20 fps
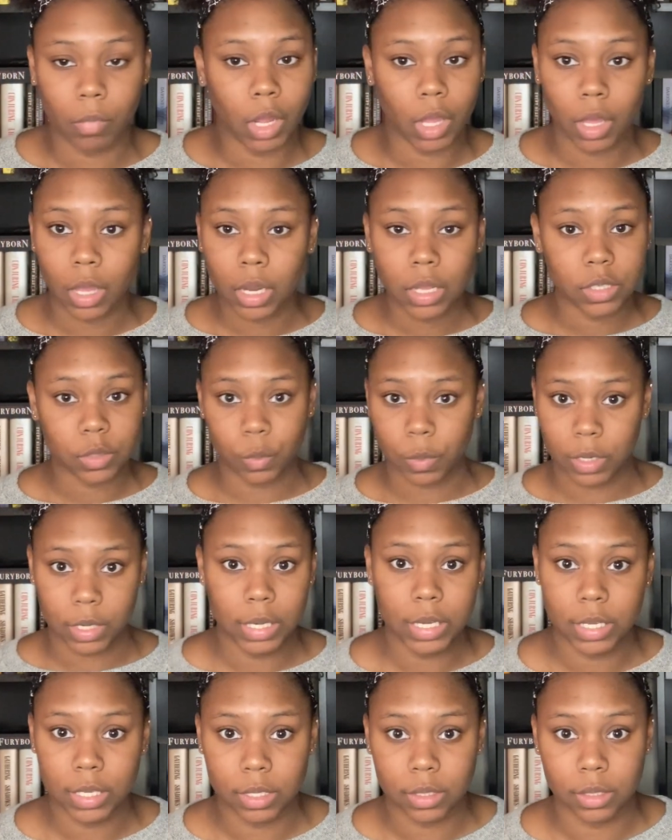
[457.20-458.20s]
It is what it
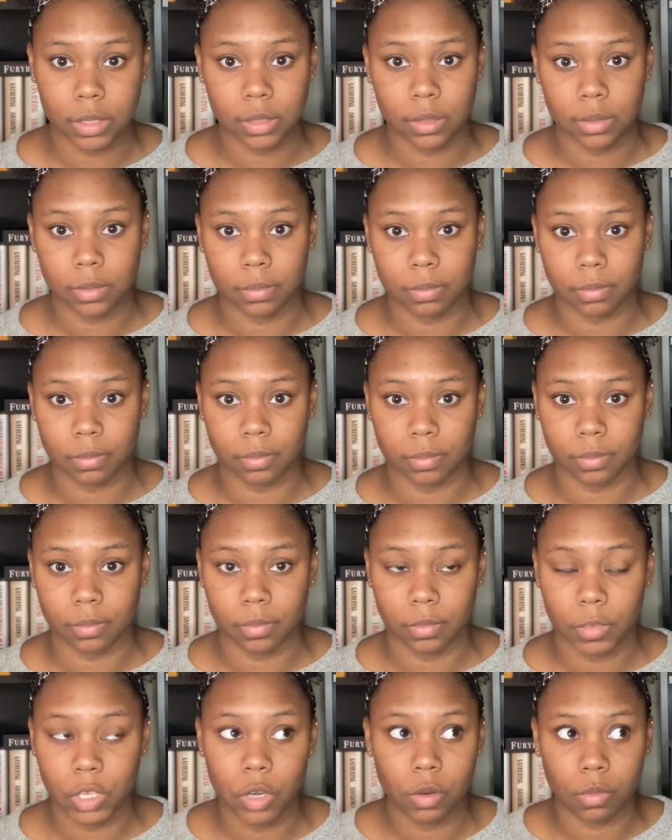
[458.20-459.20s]
is.
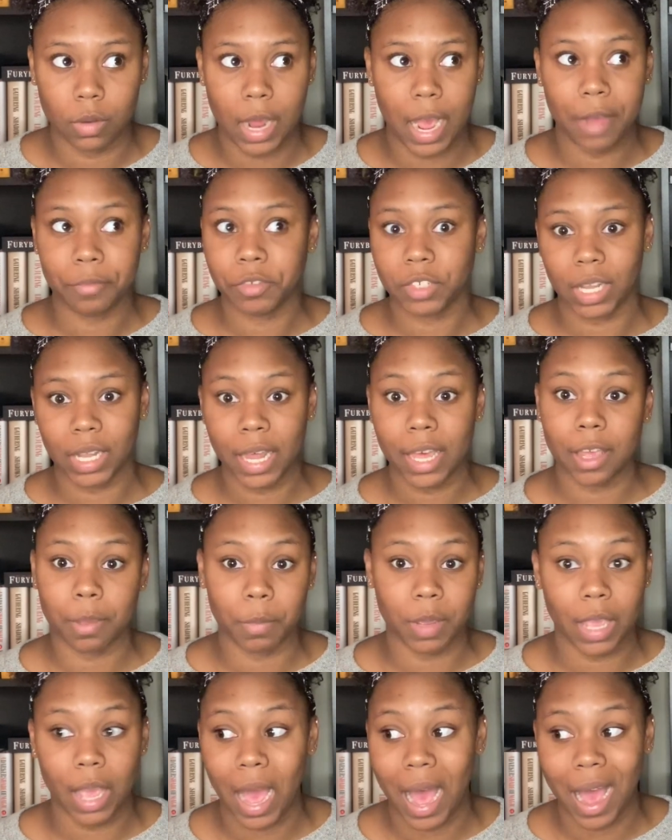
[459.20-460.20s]
You don't have to like
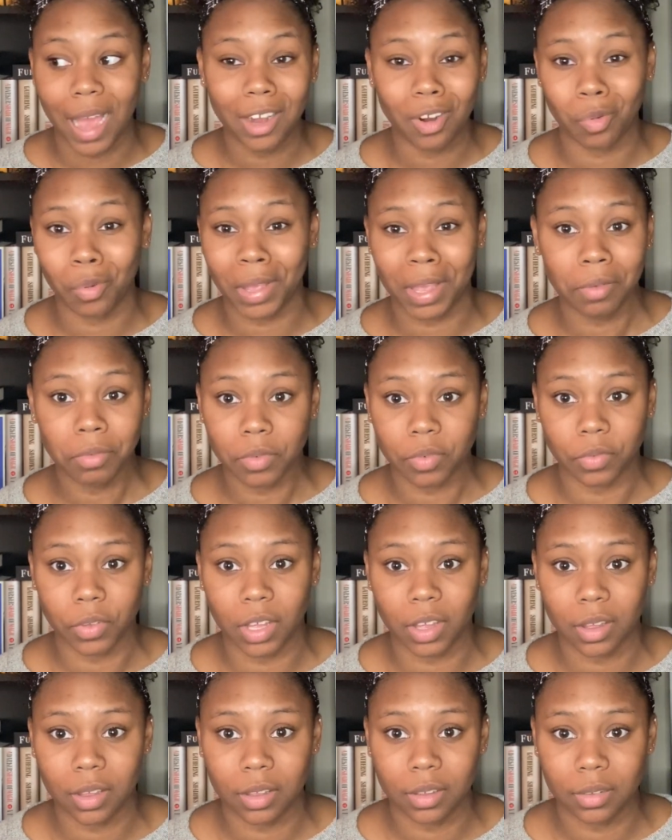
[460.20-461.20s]
me. I don't give a
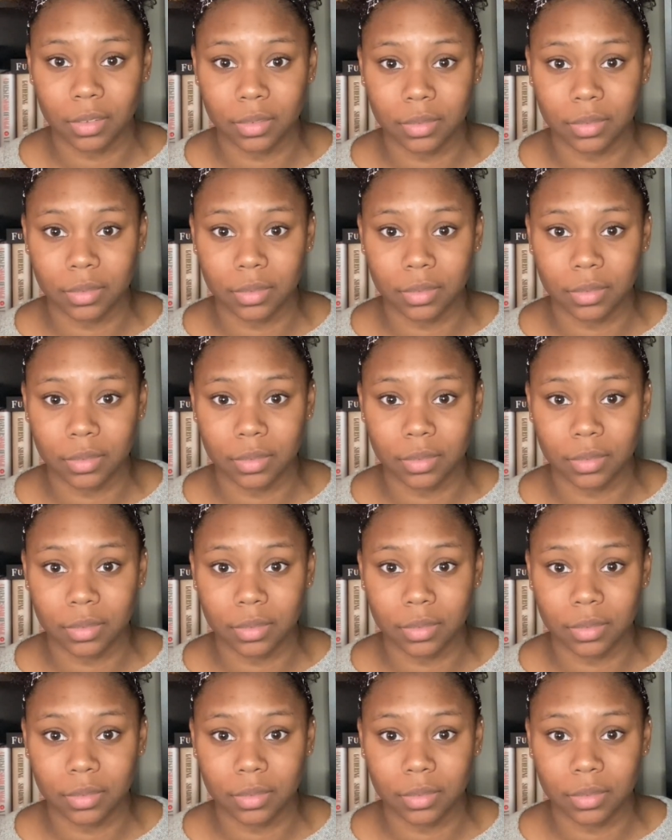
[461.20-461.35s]
fuck.